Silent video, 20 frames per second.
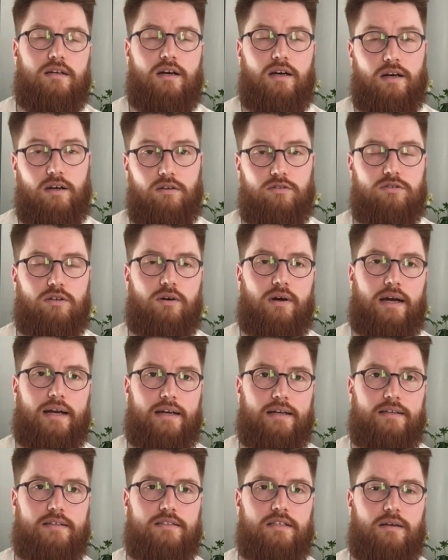I also
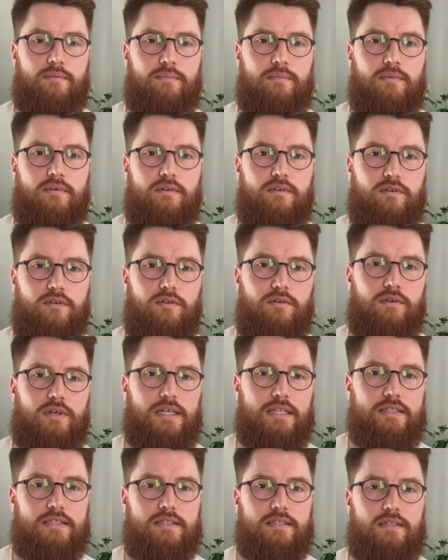added some new
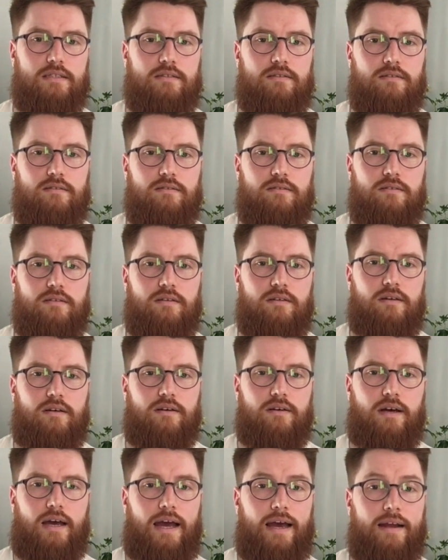hits
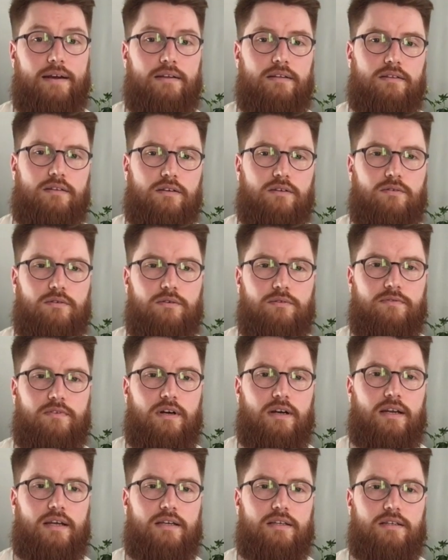and the groove
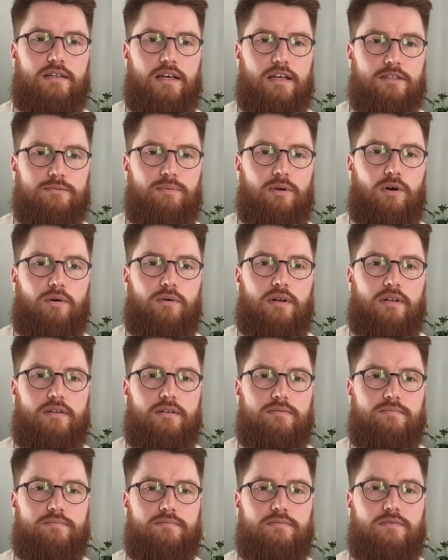really
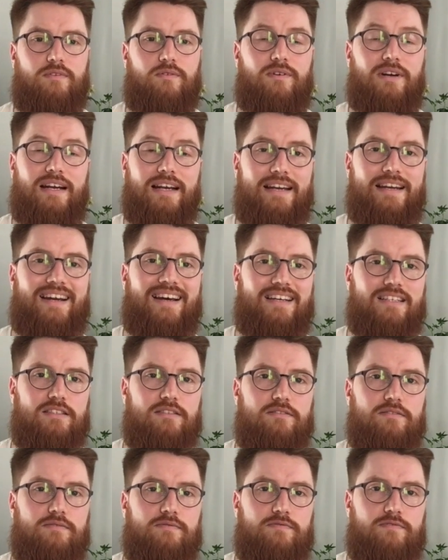exploded. Really
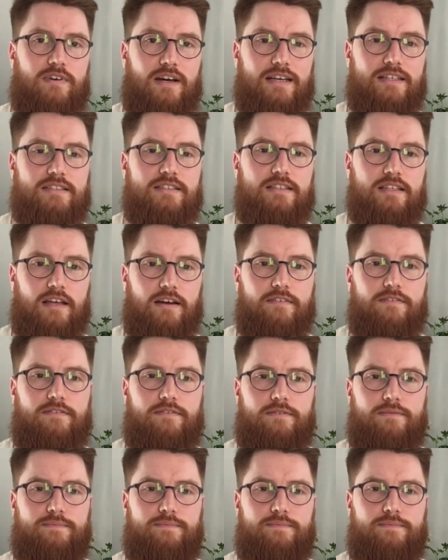nice, fast stuff.